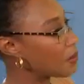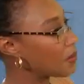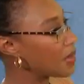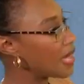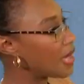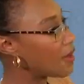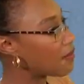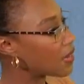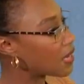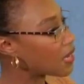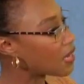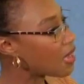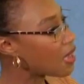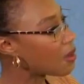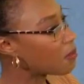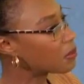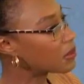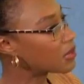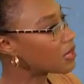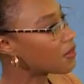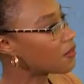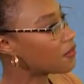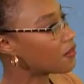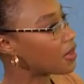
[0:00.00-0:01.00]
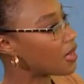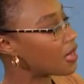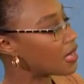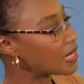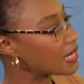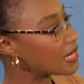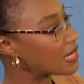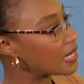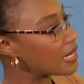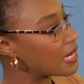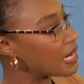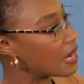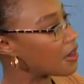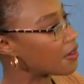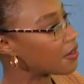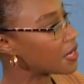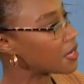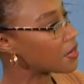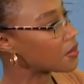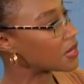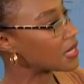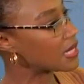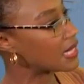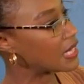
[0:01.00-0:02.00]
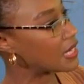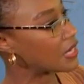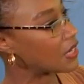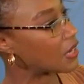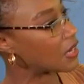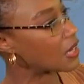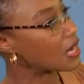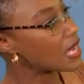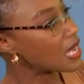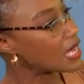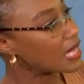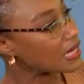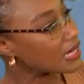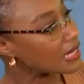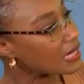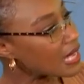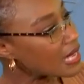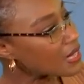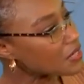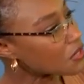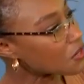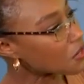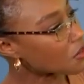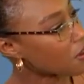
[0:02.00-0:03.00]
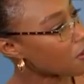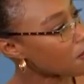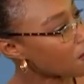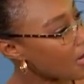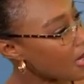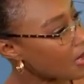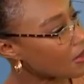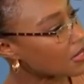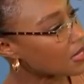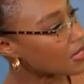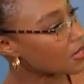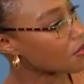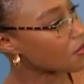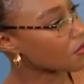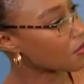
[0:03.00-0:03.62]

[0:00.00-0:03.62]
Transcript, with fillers: we have a couple of uh, scenarios here. Lesser amounts near